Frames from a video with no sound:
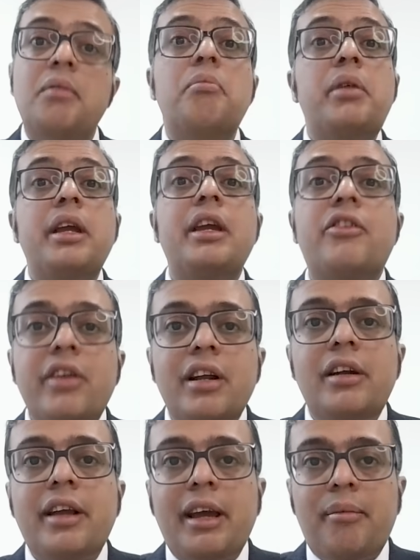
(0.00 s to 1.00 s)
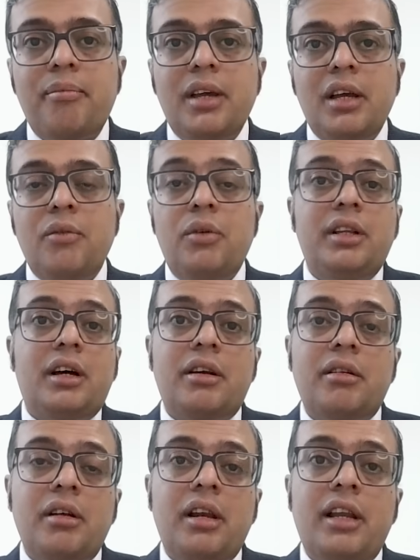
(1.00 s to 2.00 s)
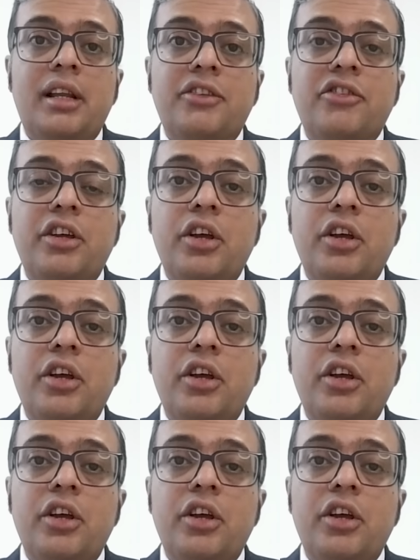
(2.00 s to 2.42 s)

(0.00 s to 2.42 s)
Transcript: bring it real time with our, let's say,